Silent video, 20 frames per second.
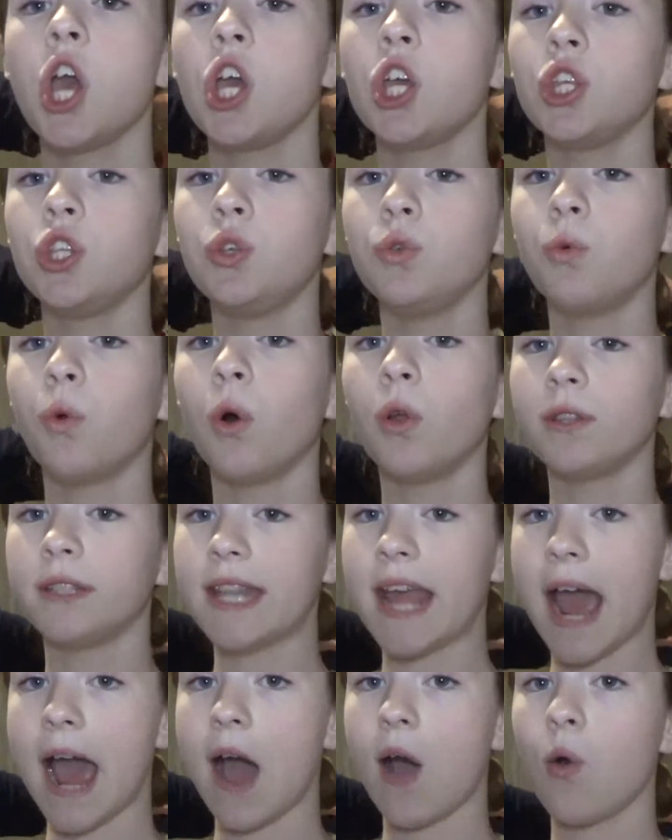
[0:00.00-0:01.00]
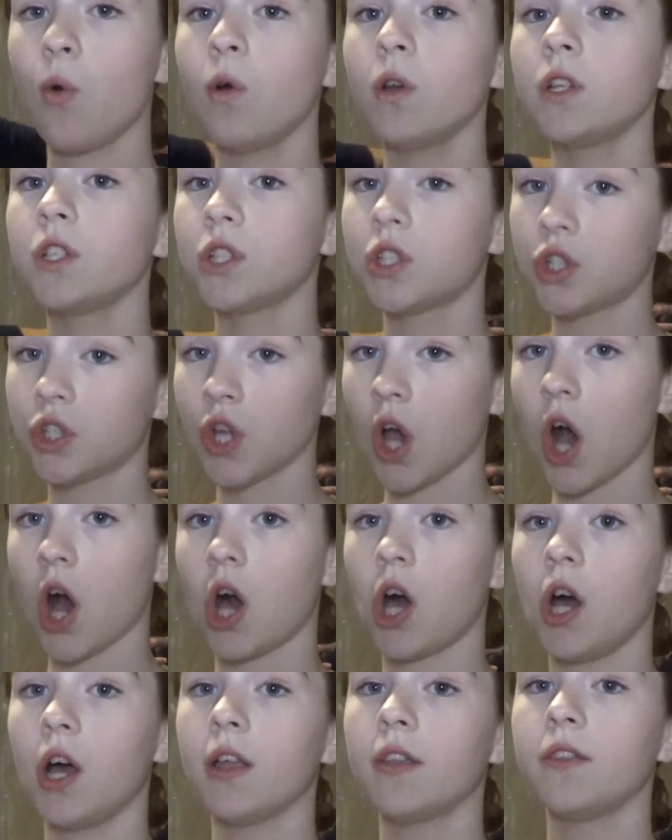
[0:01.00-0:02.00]
You will now
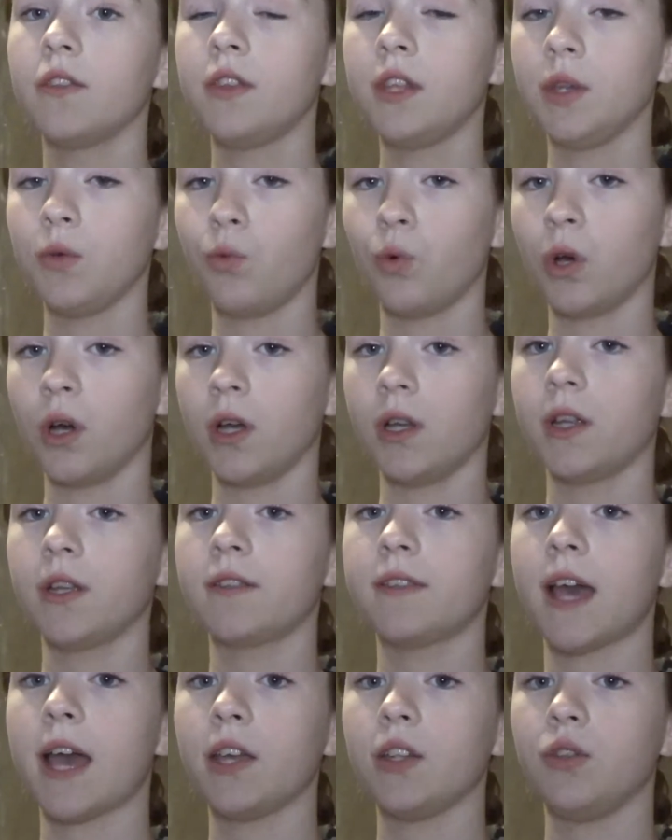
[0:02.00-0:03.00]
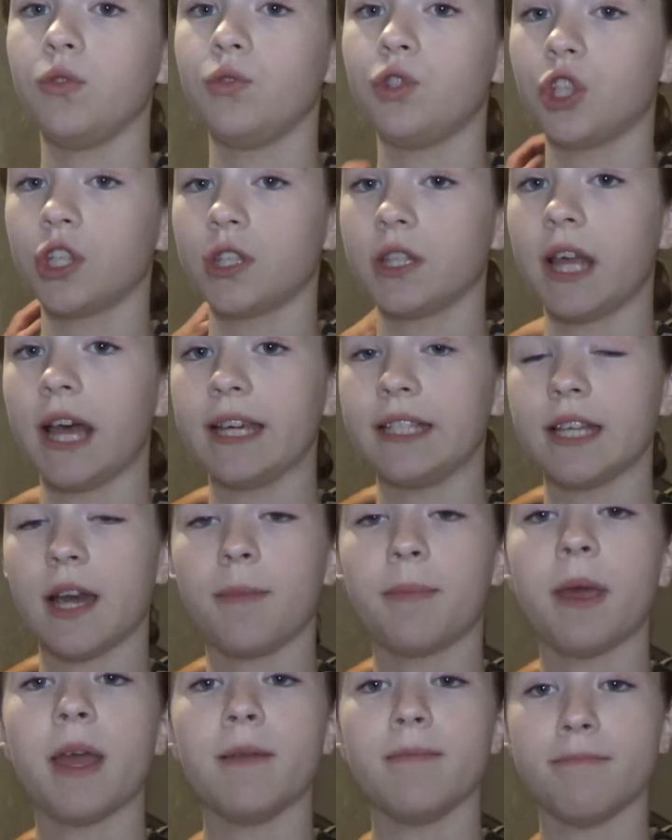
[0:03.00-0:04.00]
saw the wood that you just lined
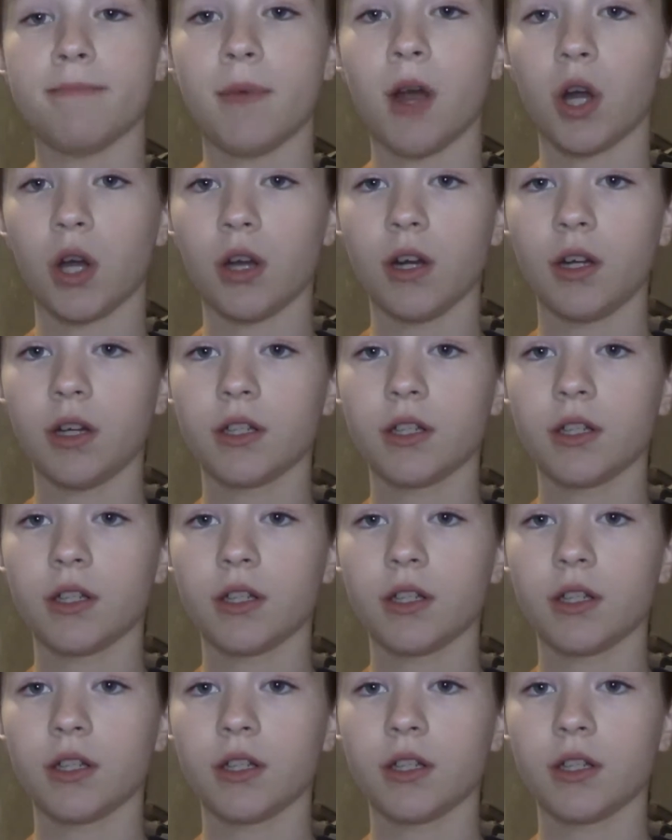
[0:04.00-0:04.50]
up and marked.